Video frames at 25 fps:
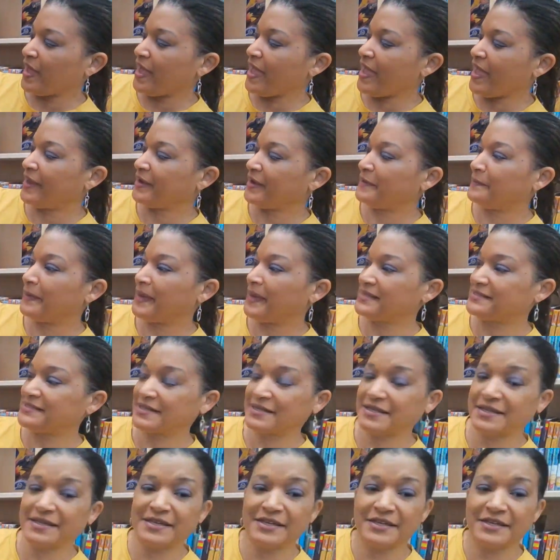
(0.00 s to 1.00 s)
And it
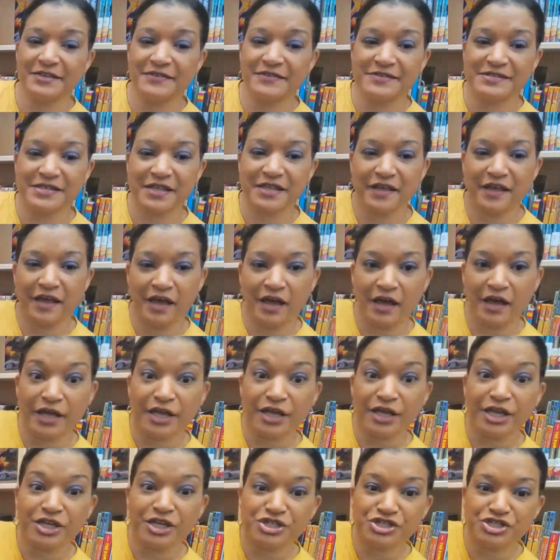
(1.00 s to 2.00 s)
basically gives a
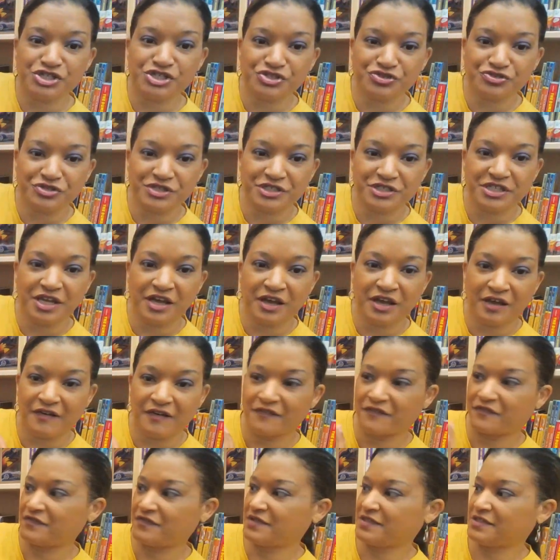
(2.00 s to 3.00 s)
history
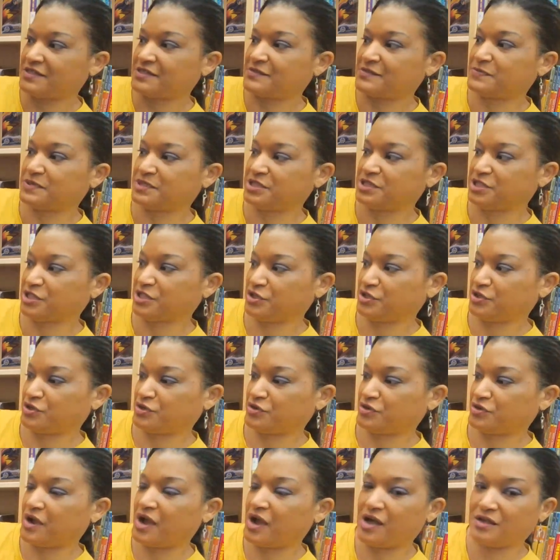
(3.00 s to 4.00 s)
of this
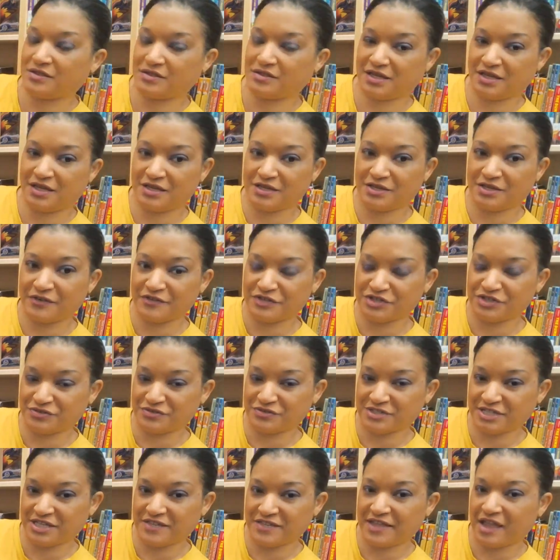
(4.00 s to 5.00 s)
particular holiday of
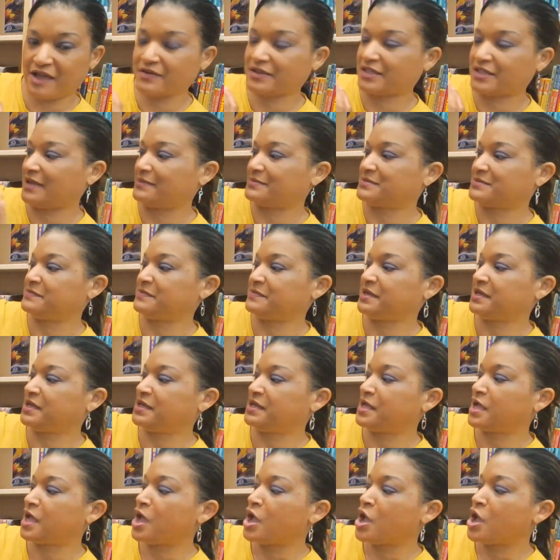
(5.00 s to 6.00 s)
Juneteenth, how it came to
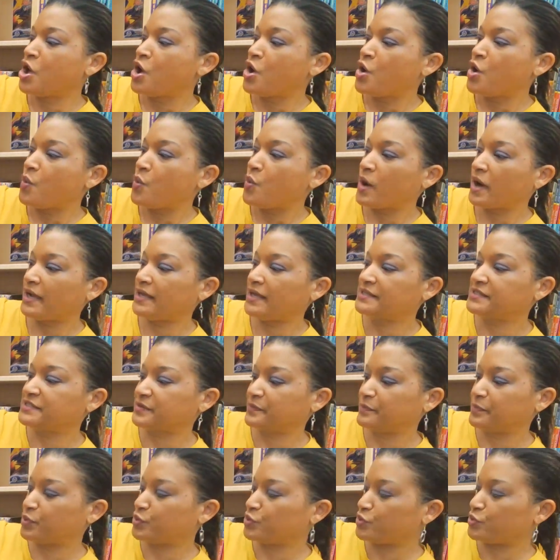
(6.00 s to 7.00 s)
be, why it's
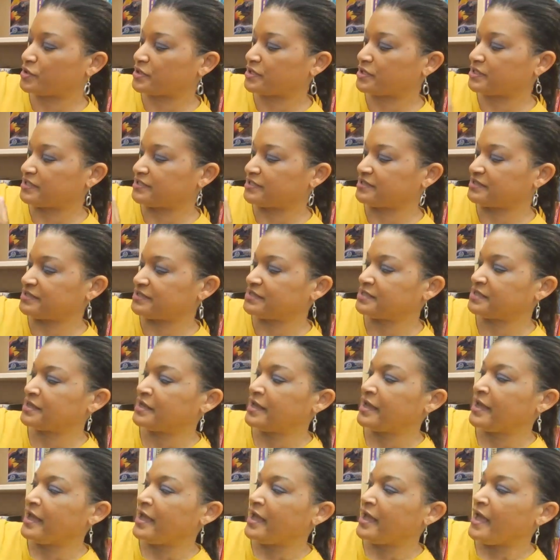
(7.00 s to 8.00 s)
important,
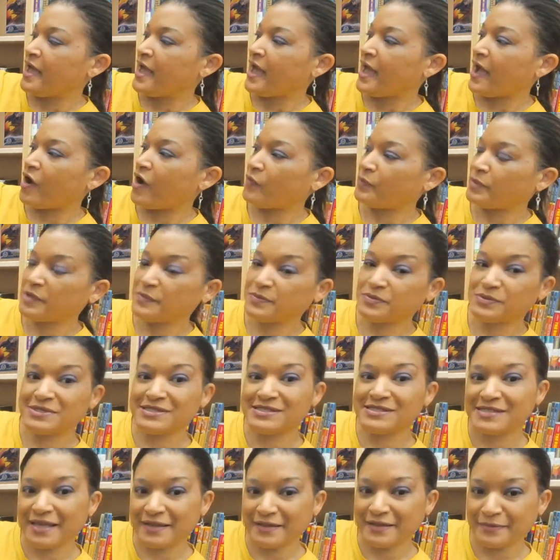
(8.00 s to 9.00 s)
how people
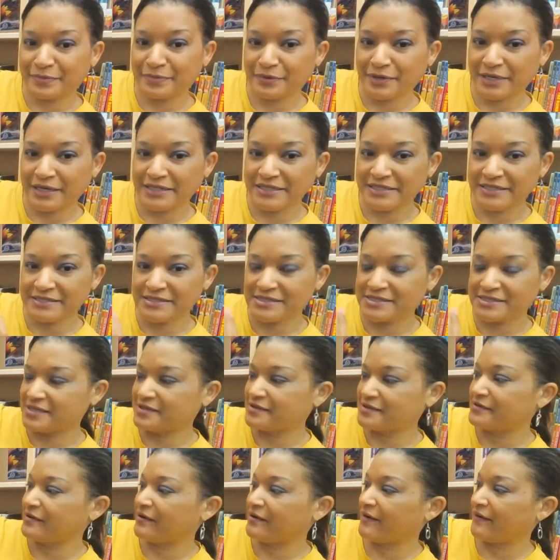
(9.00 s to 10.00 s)
celebrate it.
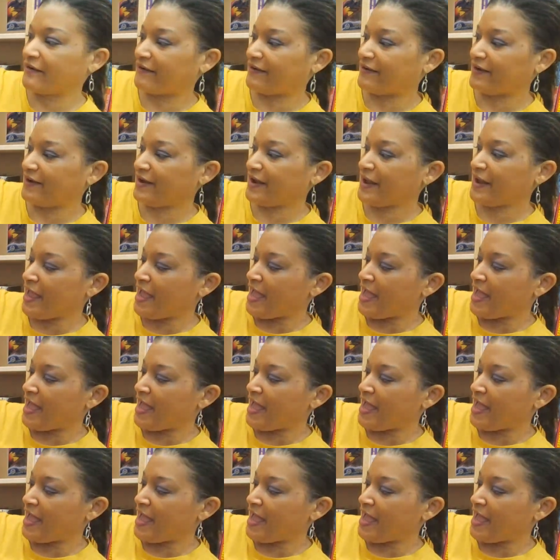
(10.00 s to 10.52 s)
All right.